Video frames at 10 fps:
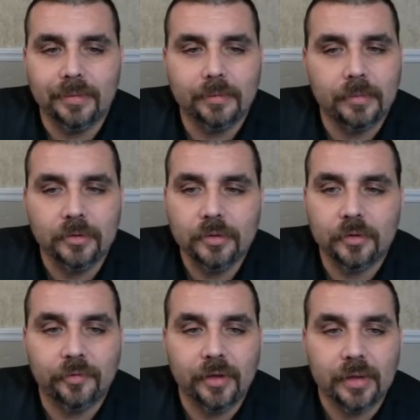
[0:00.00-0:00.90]
Those are
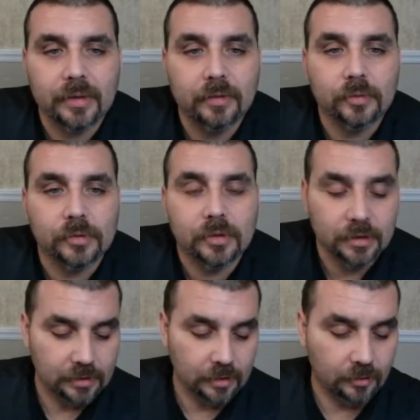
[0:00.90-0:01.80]
the fucking heroes of
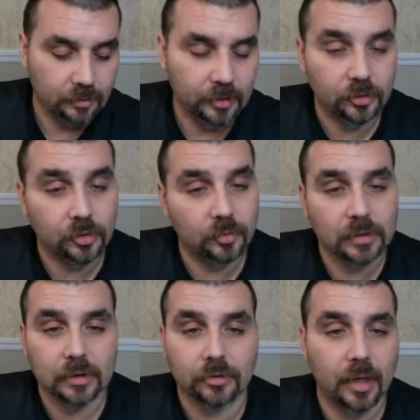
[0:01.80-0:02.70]
this shit. I mean, those are the
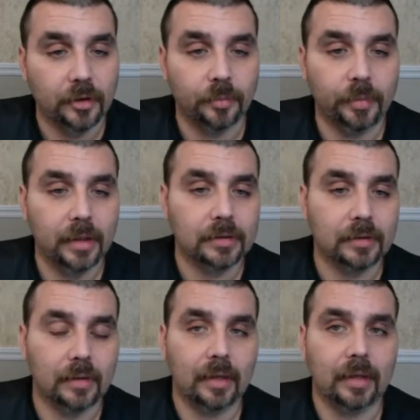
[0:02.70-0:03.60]
ones that try their best,
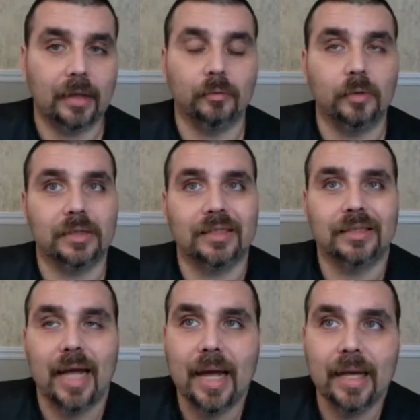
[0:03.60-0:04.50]
and what's
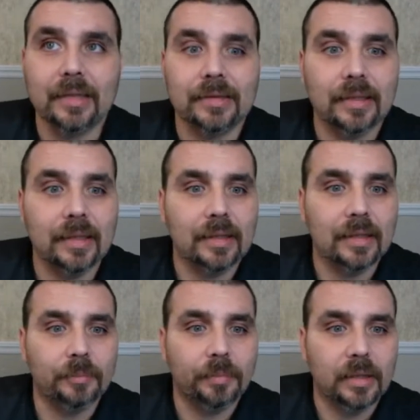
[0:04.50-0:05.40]
sad is
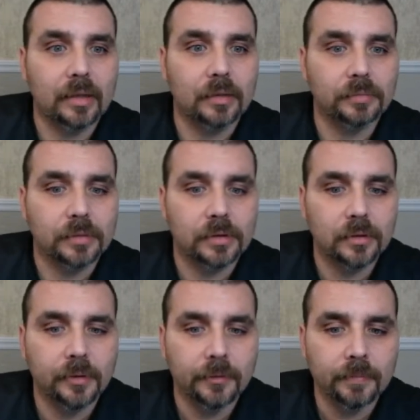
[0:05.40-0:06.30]
it
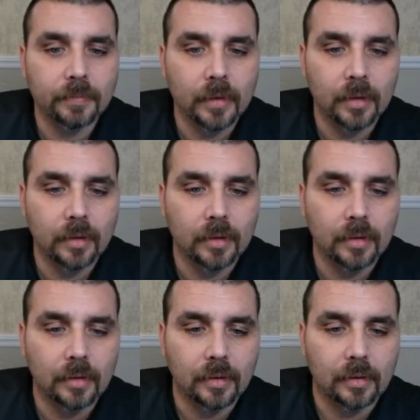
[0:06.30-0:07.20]
becomes
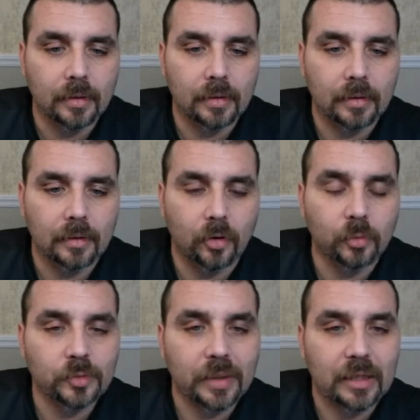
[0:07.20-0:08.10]
it
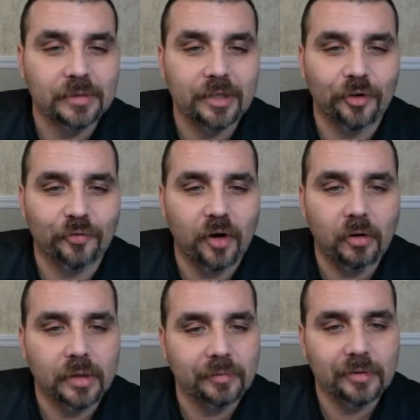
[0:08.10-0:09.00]
almost becomes their
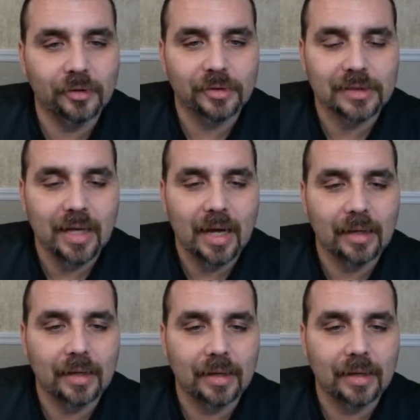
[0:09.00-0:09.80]
fault, even though it's not.